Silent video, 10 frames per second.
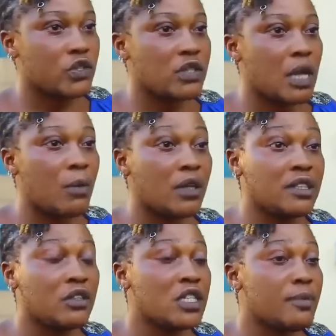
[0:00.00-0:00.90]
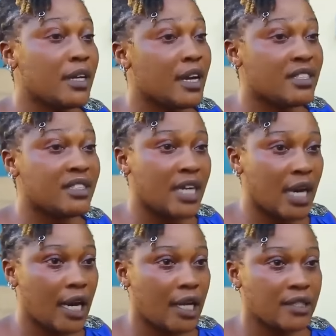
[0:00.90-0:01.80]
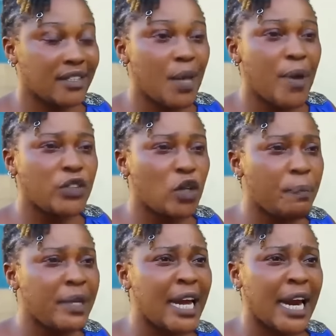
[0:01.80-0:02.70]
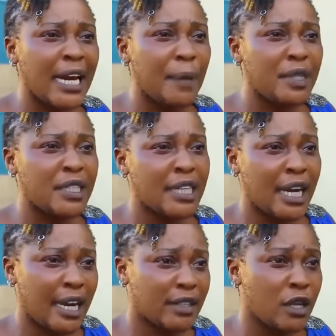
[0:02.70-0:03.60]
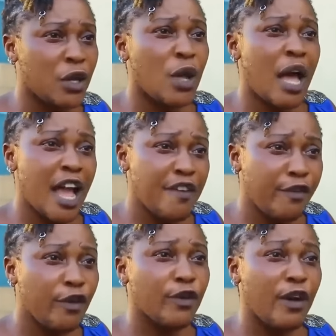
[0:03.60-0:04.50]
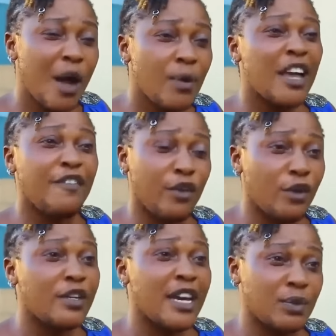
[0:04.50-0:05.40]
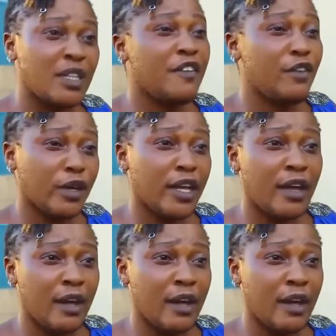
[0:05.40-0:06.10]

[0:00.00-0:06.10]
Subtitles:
was among the noisemakers in the class. They were jumping and clapping in the class. How will I flog others without flogging her?